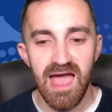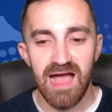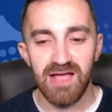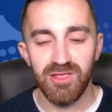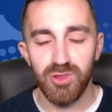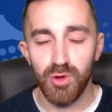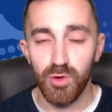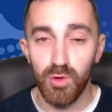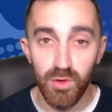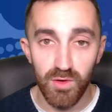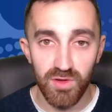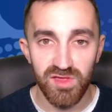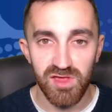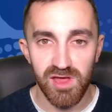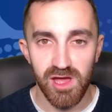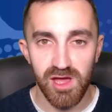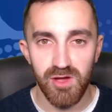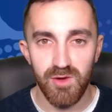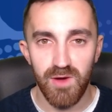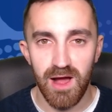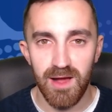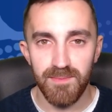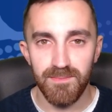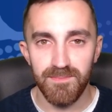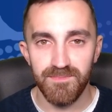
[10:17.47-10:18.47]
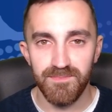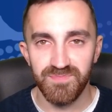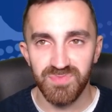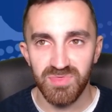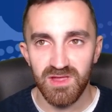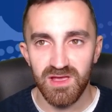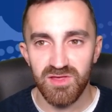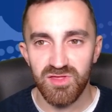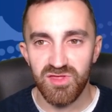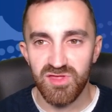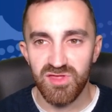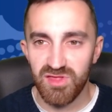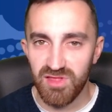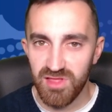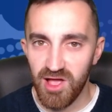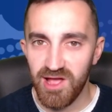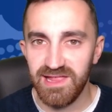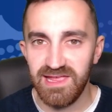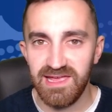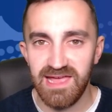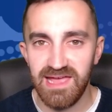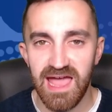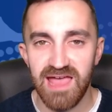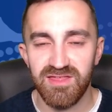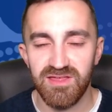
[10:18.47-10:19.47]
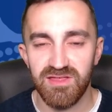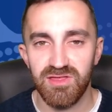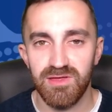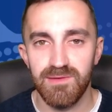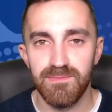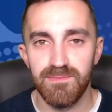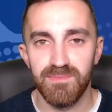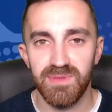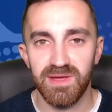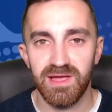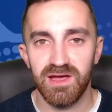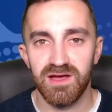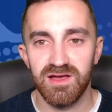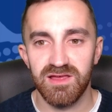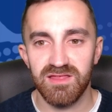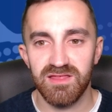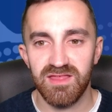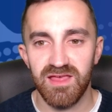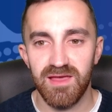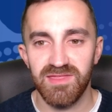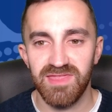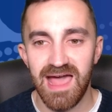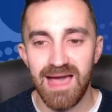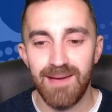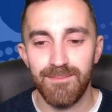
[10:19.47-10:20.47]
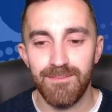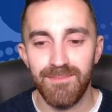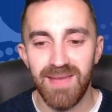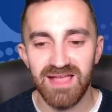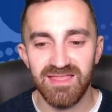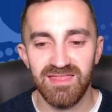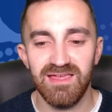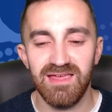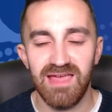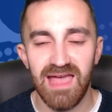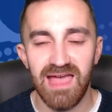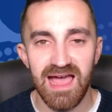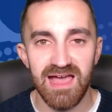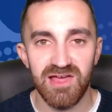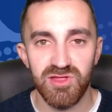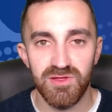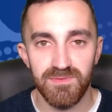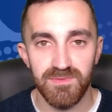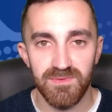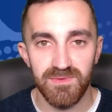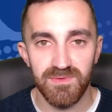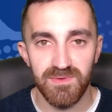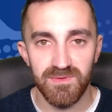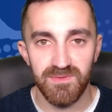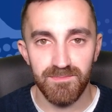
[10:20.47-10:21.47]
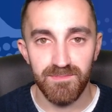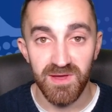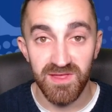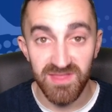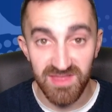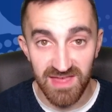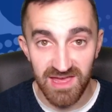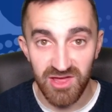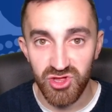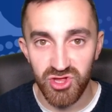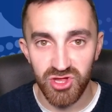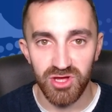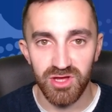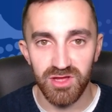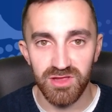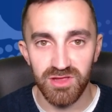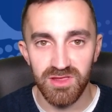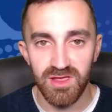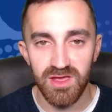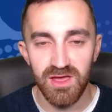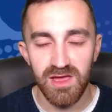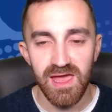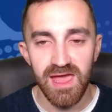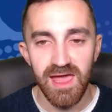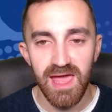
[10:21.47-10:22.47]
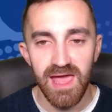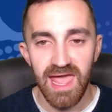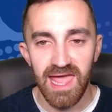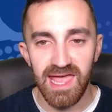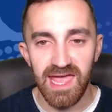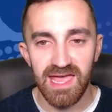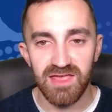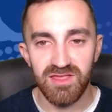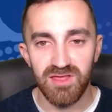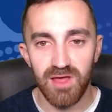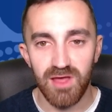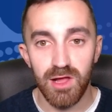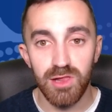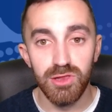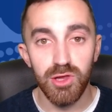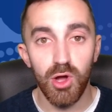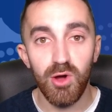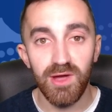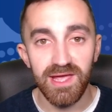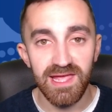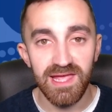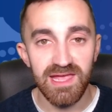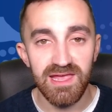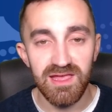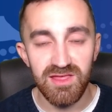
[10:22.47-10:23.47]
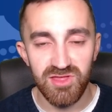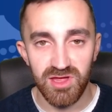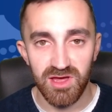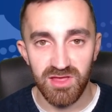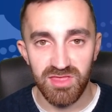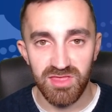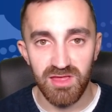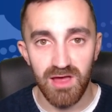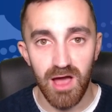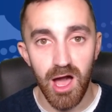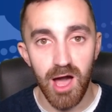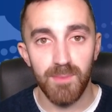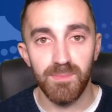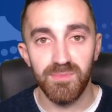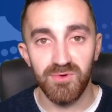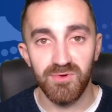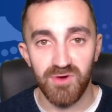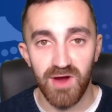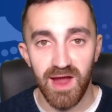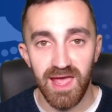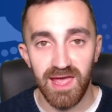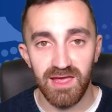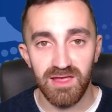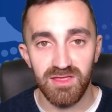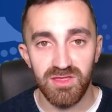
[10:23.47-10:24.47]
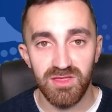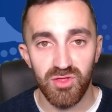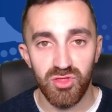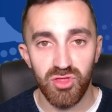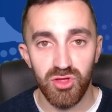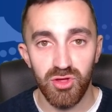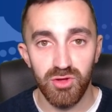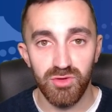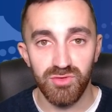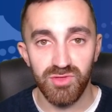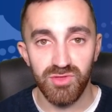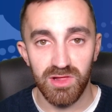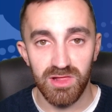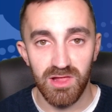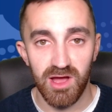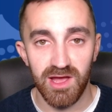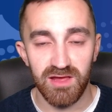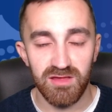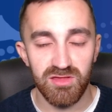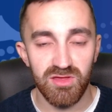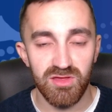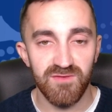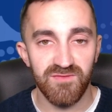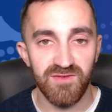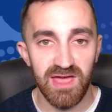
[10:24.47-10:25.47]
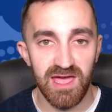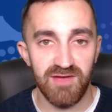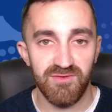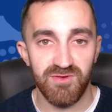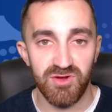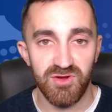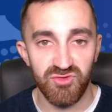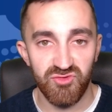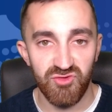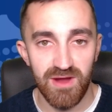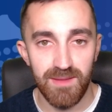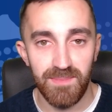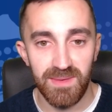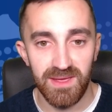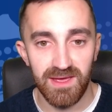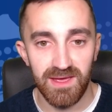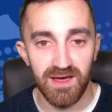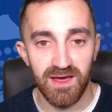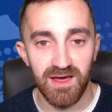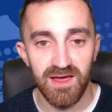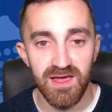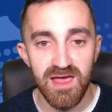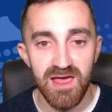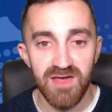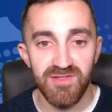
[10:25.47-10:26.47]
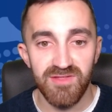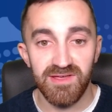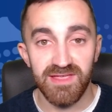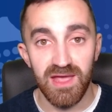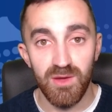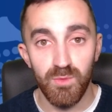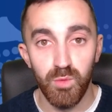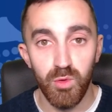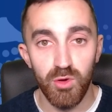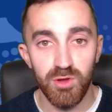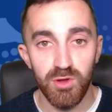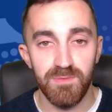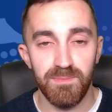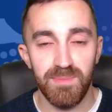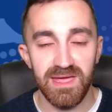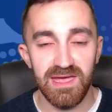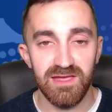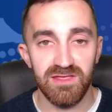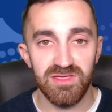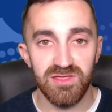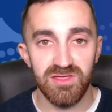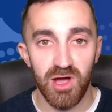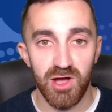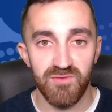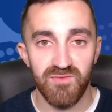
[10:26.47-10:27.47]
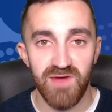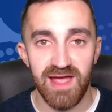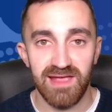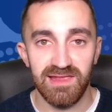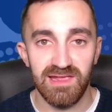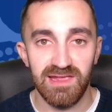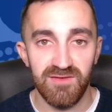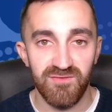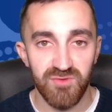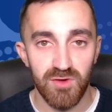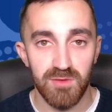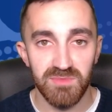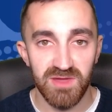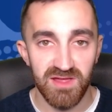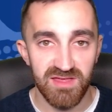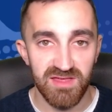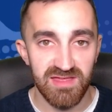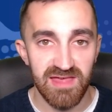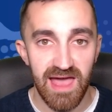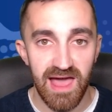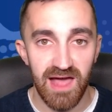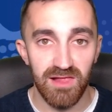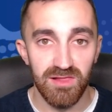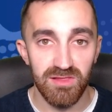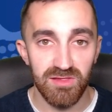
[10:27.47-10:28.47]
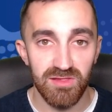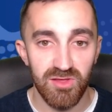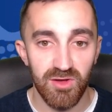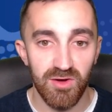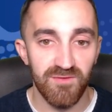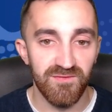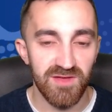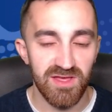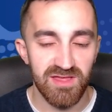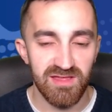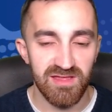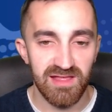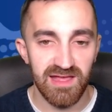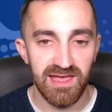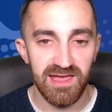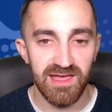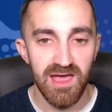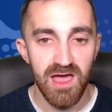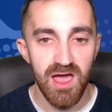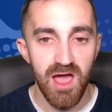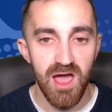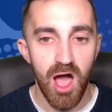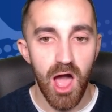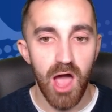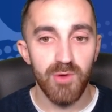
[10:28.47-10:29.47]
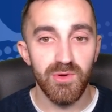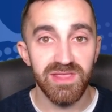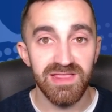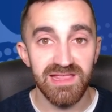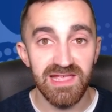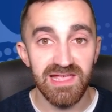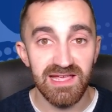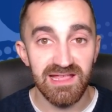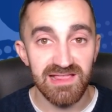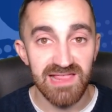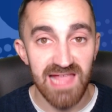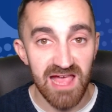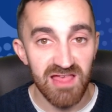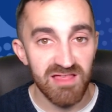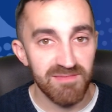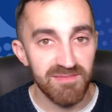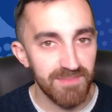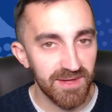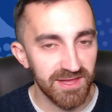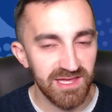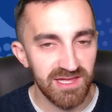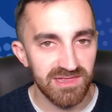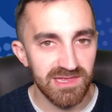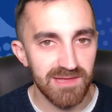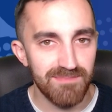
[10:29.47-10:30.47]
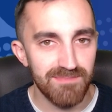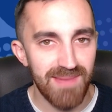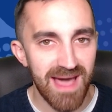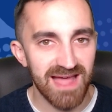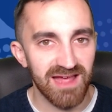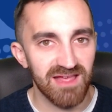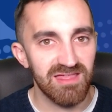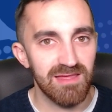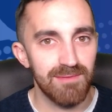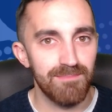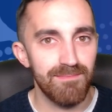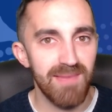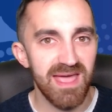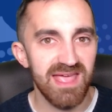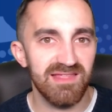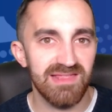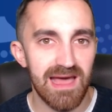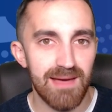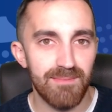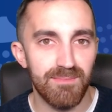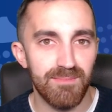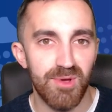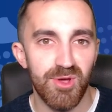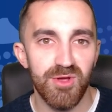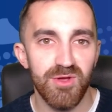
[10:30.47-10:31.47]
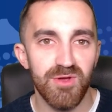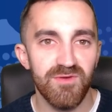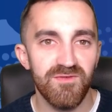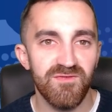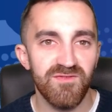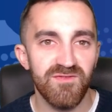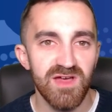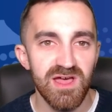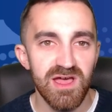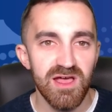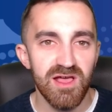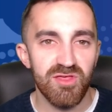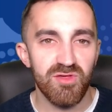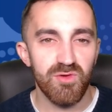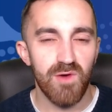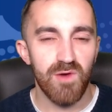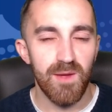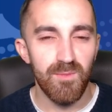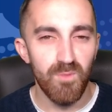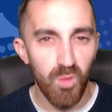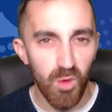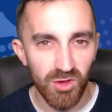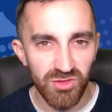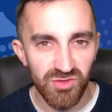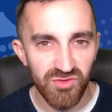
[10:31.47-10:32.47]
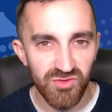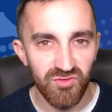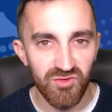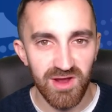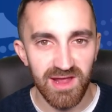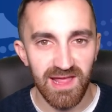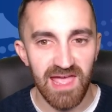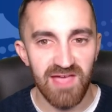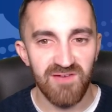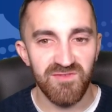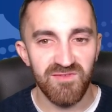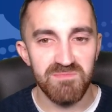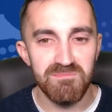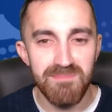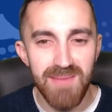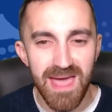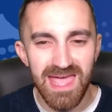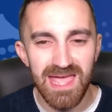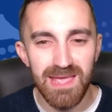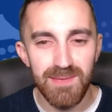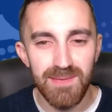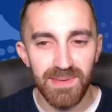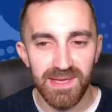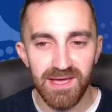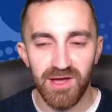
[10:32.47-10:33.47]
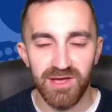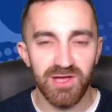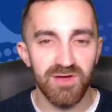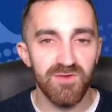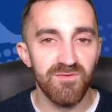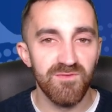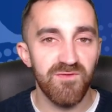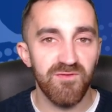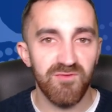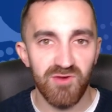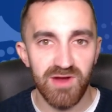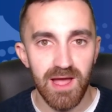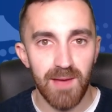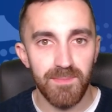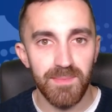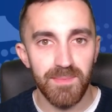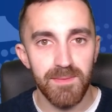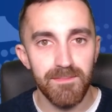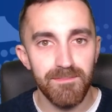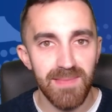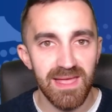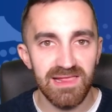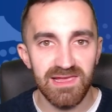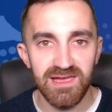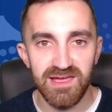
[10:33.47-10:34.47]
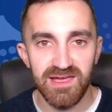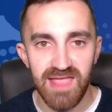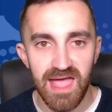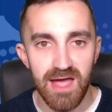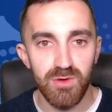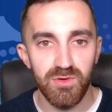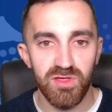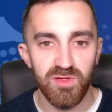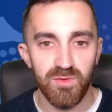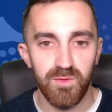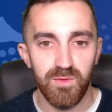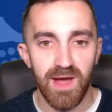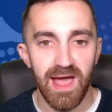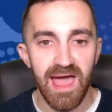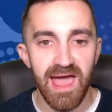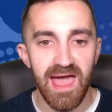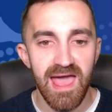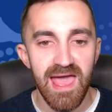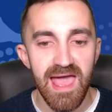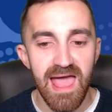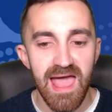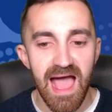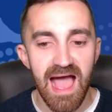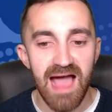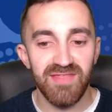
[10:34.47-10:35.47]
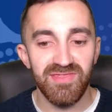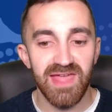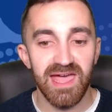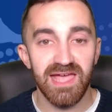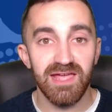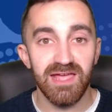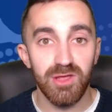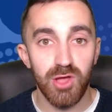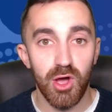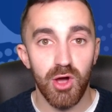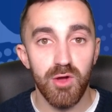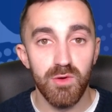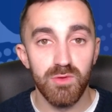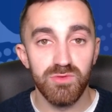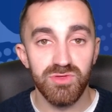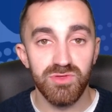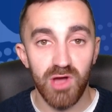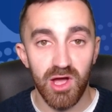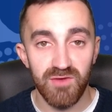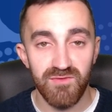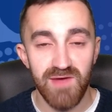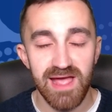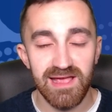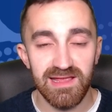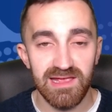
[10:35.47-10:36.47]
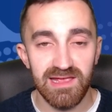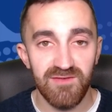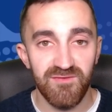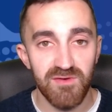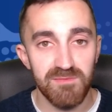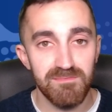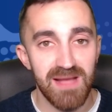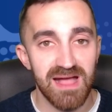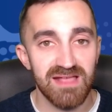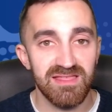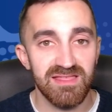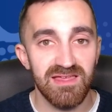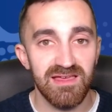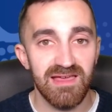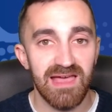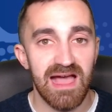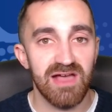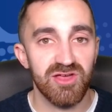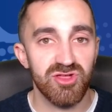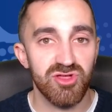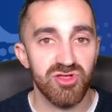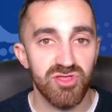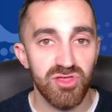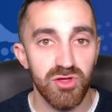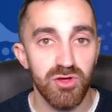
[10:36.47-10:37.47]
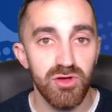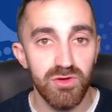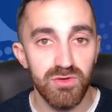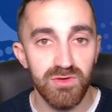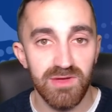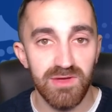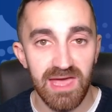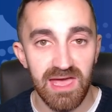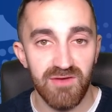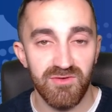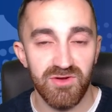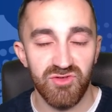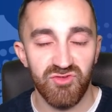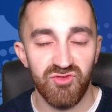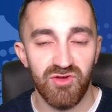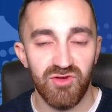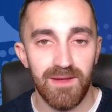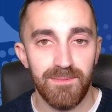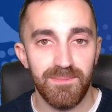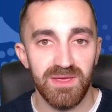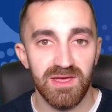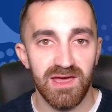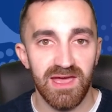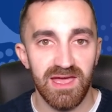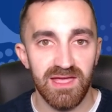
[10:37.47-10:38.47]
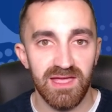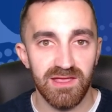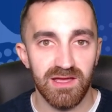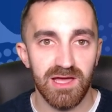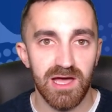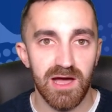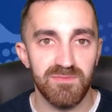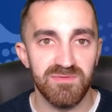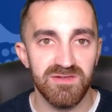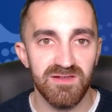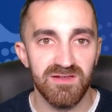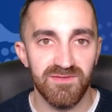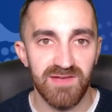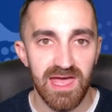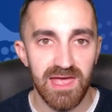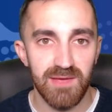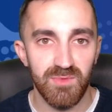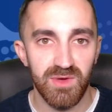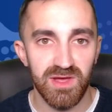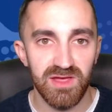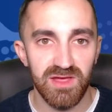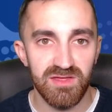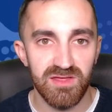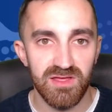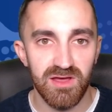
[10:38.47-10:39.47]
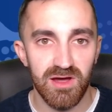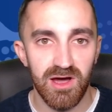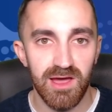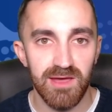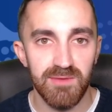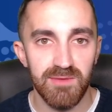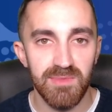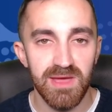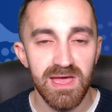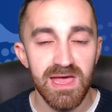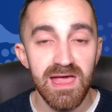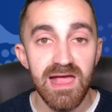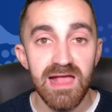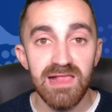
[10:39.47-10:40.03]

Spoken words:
And also, I'm slightly hesitant because that Matty Cash position is a lot easier to upgrade to the likes of Kieran Trippier than it would be directly from Lascelles. Obviously, I would need less money in the bank to make that move, so I'm wondering if maybe I can free up $1 million elsewhere and then go directly from Matty Cash to Kieran Trippier in a couple of game weeks' time.